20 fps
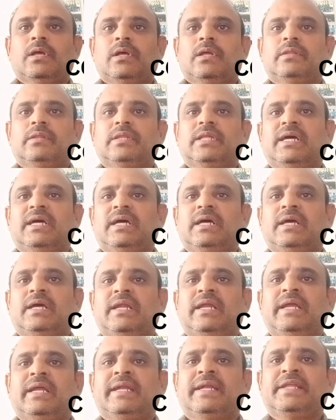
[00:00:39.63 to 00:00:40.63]
The
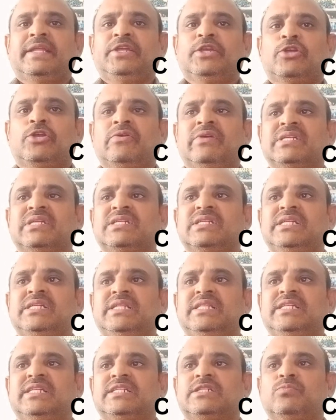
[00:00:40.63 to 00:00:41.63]
rate equation
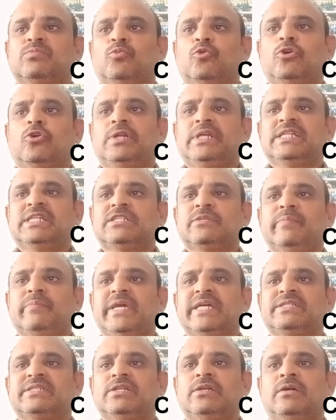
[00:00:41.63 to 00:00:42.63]
in this mode is
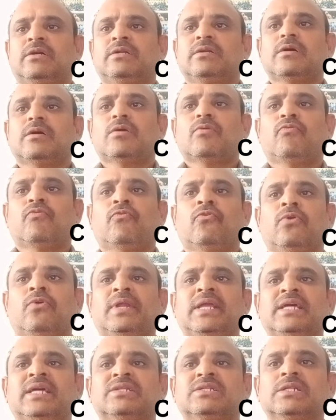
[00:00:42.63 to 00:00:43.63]
based on
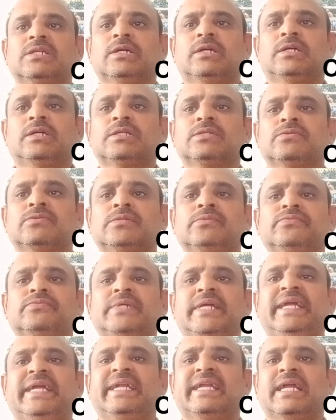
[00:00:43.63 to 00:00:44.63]
Fourier's law
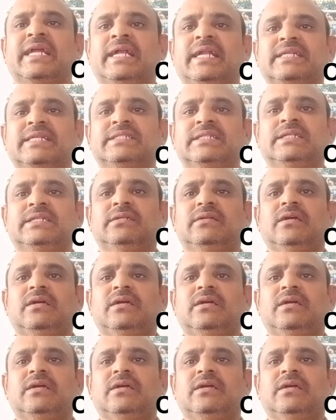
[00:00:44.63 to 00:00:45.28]
of heat conduction,